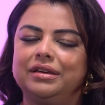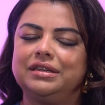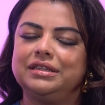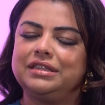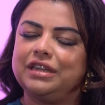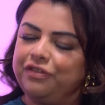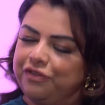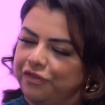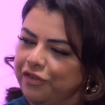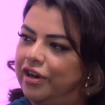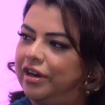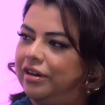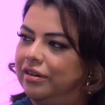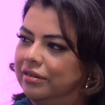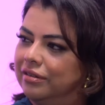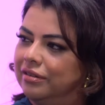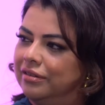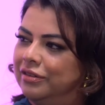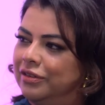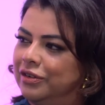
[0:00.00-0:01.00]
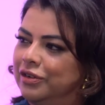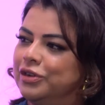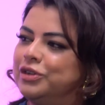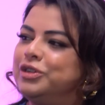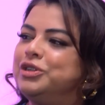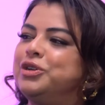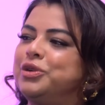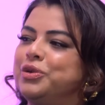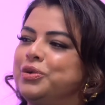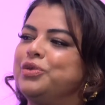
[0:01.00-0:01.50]
different
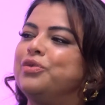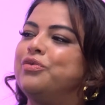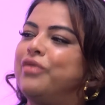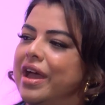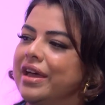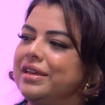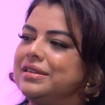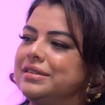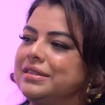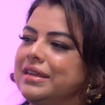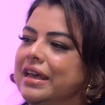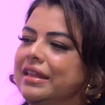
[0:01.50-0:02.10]
to the rest.